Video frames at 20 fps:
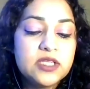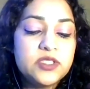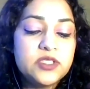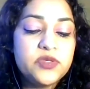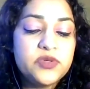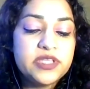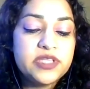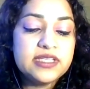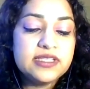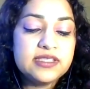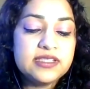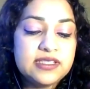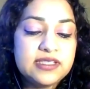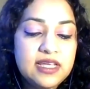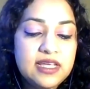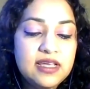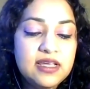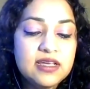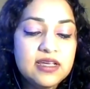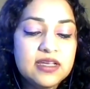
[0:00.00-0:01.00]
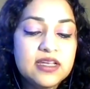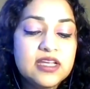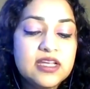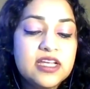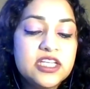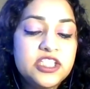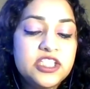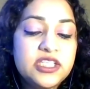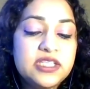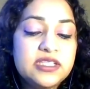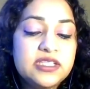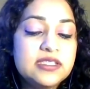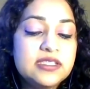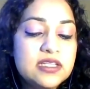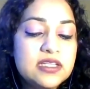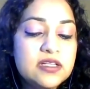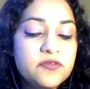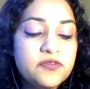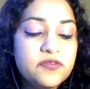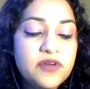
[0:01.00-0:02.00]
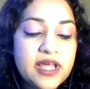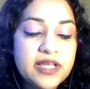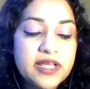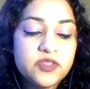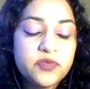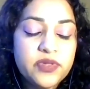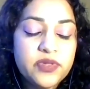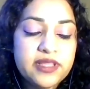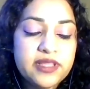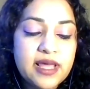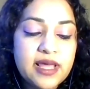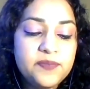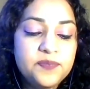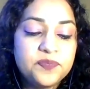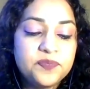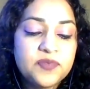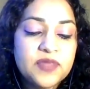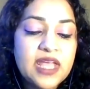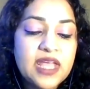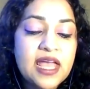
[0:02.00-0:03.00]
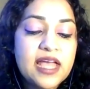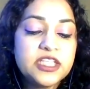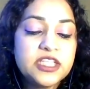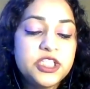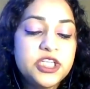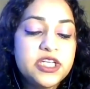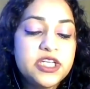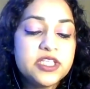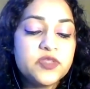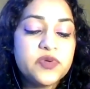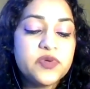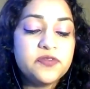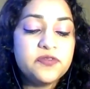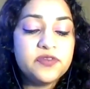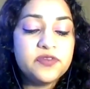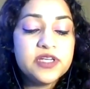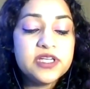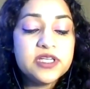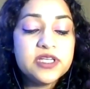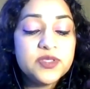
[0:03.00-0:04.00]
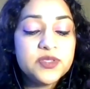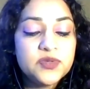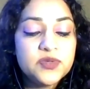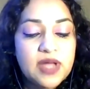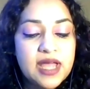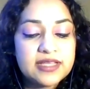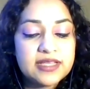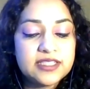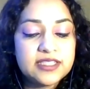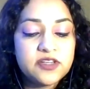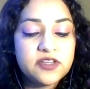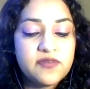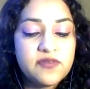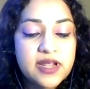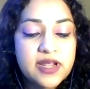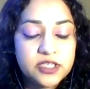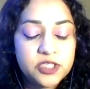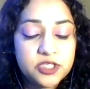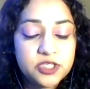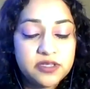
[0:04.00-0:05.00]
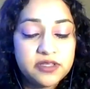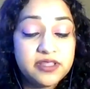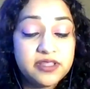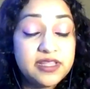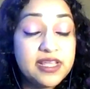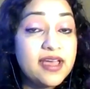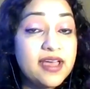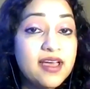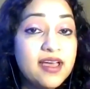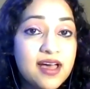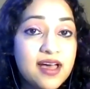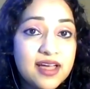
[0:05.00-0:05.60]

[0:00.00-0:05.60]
To this day, she is still friends with them and she is referred to as Terentia, their